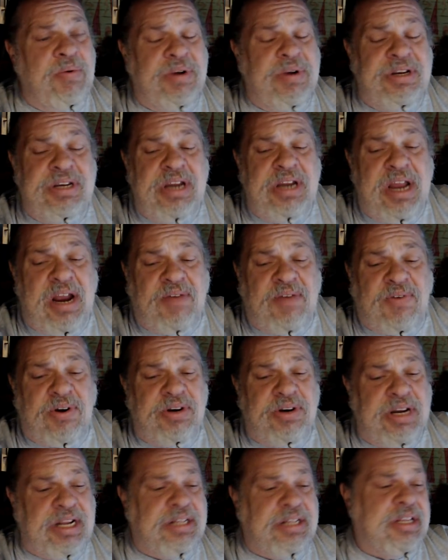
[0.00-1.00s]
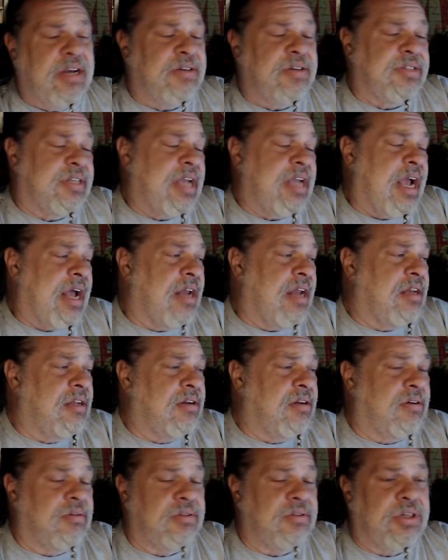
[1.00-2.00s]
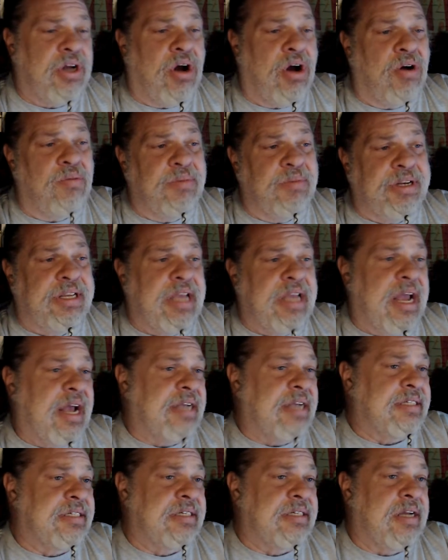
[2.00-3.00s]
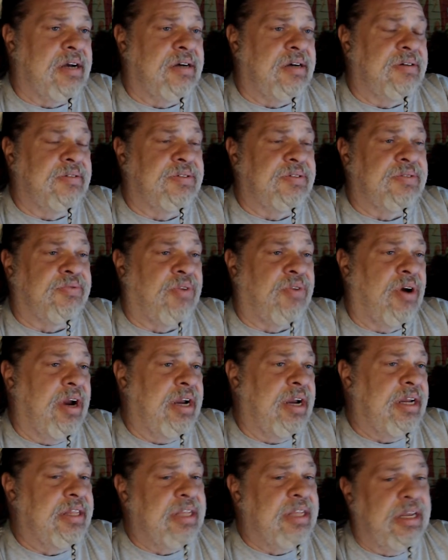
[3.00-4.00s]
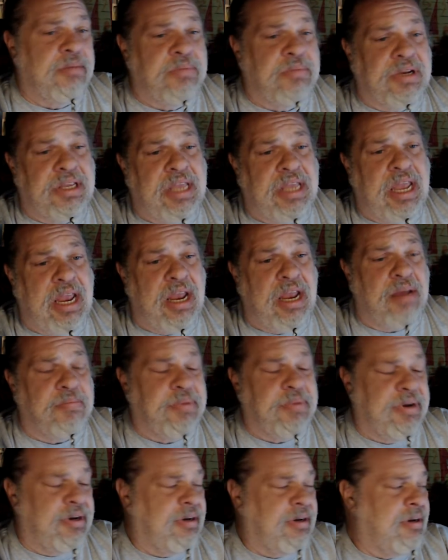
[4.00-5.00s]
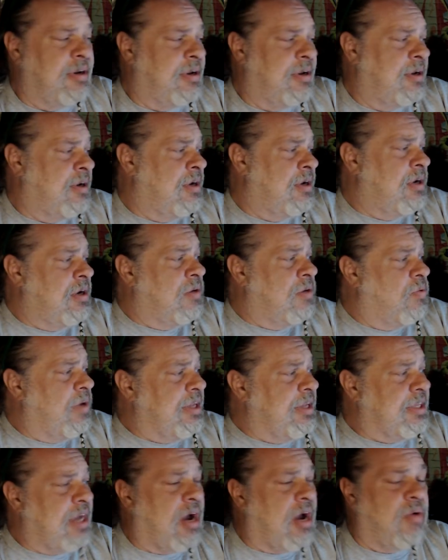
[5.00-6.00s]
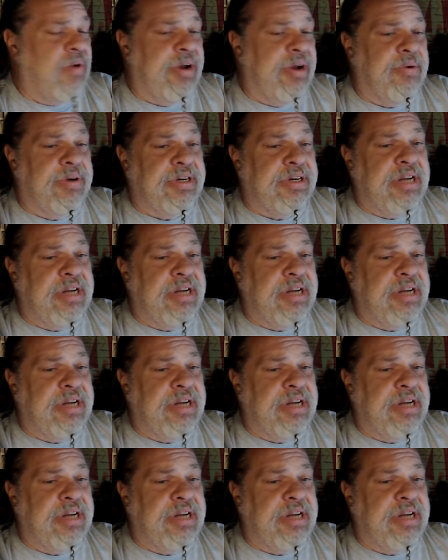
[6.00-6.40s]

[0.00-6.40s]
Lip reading: never need those little Coleman gas stoves for anything but camping. We thought we would